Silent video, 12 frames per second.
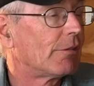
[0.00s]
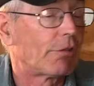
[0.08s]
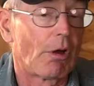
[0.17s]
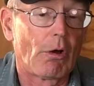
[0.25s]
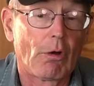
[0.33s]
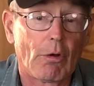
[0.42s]

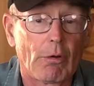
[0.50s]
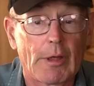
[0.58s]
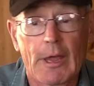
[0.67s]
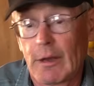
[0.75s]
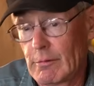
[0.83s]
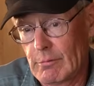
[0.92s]
So,
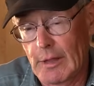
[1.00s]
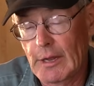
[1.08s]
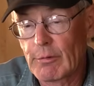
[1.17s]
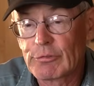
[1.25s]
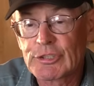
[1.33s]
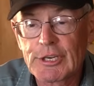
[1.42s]
and like
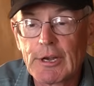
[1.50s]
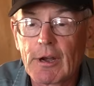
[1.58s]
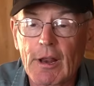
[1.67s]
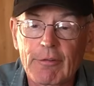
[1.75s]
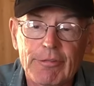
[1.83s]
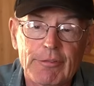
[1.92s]
it was seeded
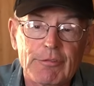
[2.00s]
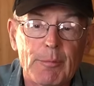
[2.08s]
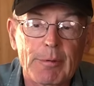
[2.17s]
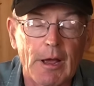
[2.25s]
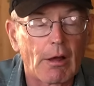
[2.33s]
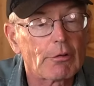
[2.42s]
at 50
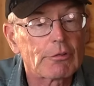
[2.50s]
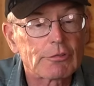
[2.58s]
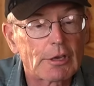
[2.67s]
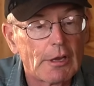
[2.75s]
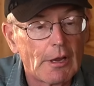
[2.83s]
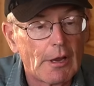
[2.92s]
pounds.